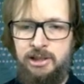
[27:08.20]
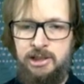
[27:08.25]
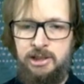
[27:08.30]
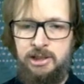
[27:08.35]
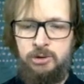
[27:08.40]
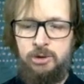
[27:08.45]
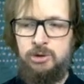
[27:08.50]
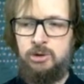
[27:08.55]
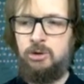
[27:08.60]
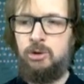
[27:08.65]
there,
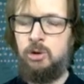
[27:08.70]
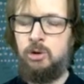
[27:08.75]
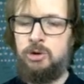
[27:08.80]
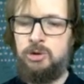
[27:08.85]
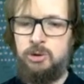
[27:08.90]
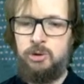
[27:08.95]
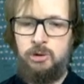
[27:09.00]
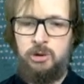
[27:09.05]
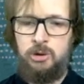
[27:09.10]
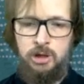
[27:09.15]
you should
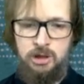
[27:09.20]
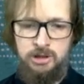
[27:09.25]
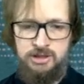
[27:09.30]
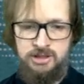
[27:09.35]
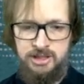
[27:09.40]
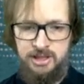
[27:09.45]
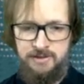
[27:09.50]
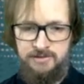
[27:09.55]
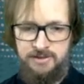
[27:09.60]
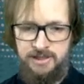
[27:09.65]
also
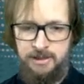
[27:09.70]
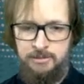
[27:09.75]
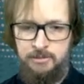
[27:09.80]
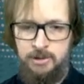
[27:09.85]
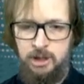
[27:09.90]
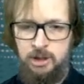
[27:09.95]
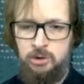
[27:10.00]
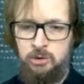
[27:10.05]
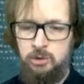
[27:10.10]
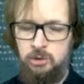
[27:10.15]
save them
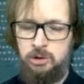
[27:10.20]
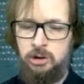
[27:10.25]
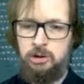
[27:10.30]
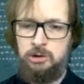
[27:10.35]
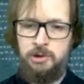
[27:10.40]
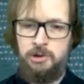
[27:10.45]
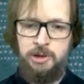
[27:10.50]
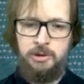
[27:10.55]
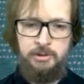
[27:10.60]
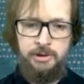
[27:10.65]
to not
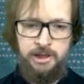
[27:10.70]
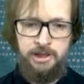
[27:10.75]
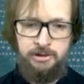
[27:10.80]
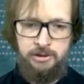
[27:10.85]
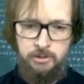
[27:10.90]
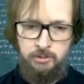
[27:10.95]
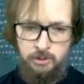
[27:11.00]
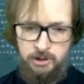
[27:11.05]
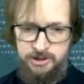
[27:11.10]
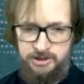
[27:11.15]
recreate
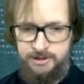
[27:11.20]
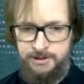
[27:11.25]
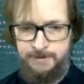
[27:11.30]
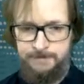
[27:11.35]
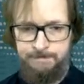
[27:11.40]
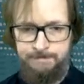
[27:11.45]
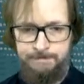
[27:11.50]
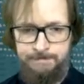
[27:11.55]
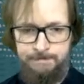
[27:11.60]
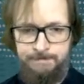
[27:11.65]
new ones.
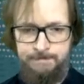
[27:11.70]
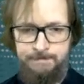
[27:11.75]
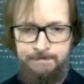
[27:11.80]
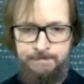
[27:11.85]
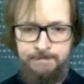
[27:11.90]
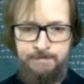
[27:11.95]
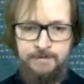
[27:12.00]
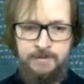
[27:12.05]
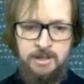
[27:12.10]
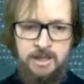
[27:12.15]

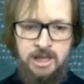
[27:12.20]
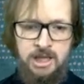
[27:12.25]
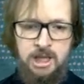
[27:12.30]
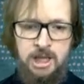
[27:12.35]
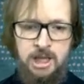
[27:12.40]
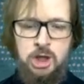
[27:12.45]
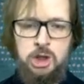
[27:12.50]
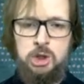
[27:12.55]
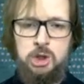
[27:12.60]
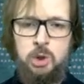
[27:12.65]

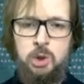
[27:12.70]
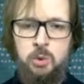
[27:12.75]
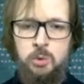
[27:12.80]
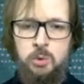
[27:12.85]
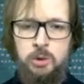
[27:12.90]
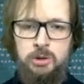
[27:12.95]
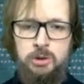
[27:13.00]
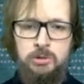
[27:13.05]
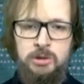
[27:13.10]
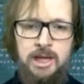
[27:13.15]
So we do